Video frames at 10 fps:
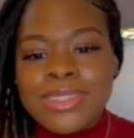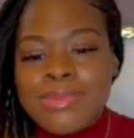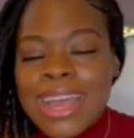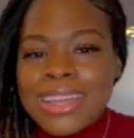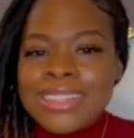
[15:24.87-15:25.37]
you
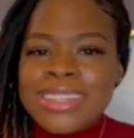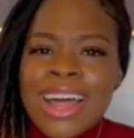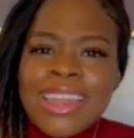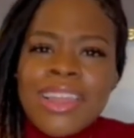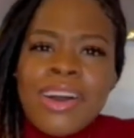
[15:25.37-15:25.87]
back into
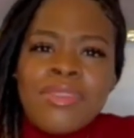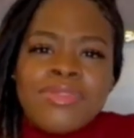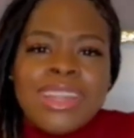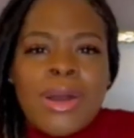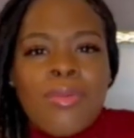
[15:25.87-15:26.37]
that love
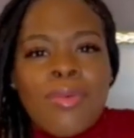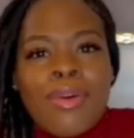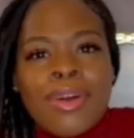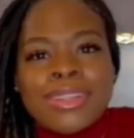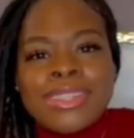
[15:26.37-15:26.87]
and that
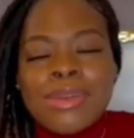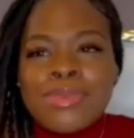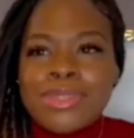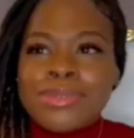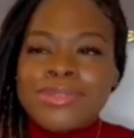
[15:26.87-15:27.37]
waltz type
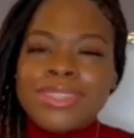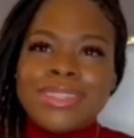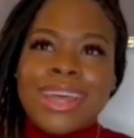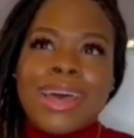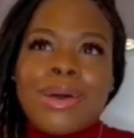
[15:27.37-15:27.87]
of
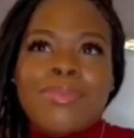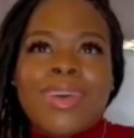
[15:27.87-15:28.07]
two-step